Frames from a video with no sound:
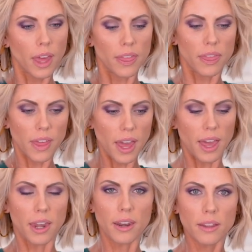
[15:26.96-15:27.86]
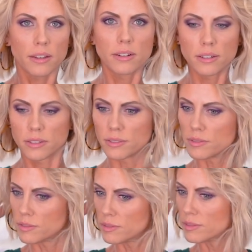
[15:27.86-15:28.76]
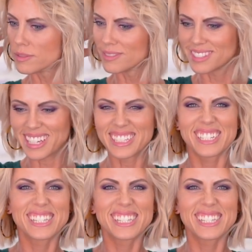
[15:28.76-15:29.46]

And then it